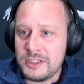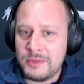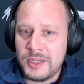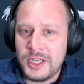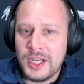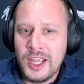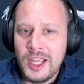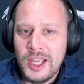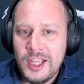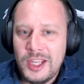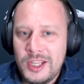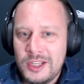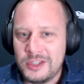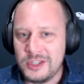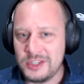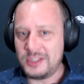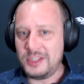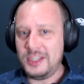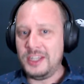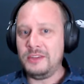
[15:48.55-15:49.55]
I mean,
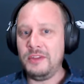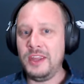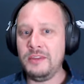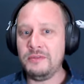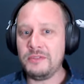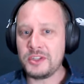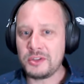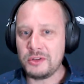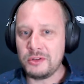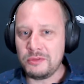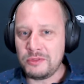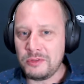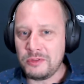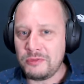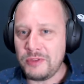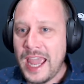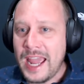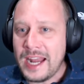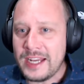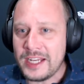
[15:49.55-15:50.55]
just even sort of the
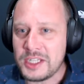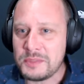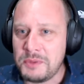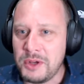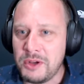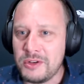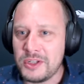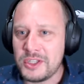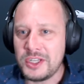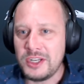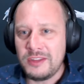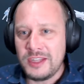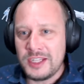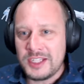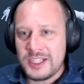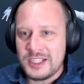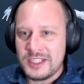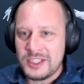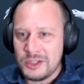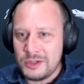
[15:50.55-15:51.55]
fan experience,
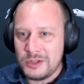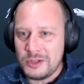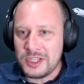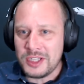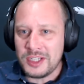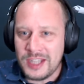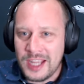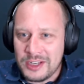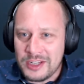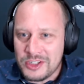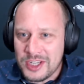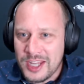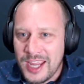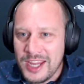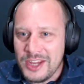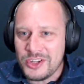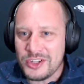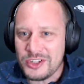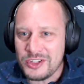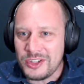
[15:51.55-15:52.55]
this is used in
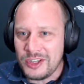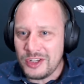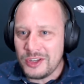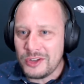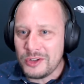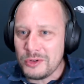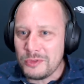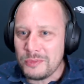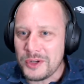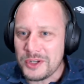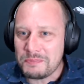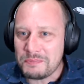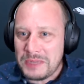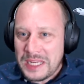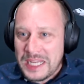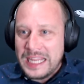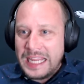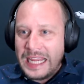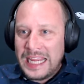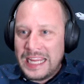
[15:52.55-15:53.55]
education. You could almost
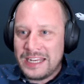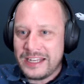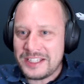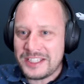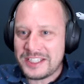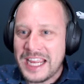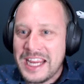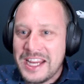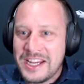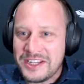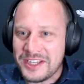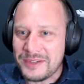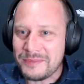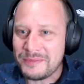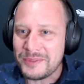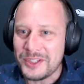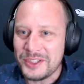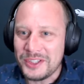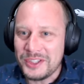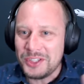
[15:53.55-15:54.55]
be in a
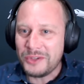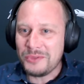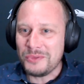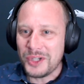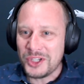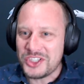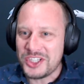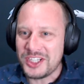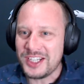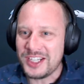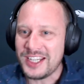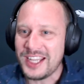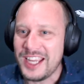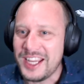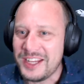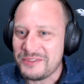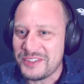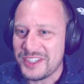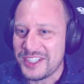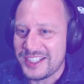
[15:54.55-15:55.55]
stadium, couldn't you, watching a
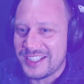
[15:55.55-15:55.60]
game?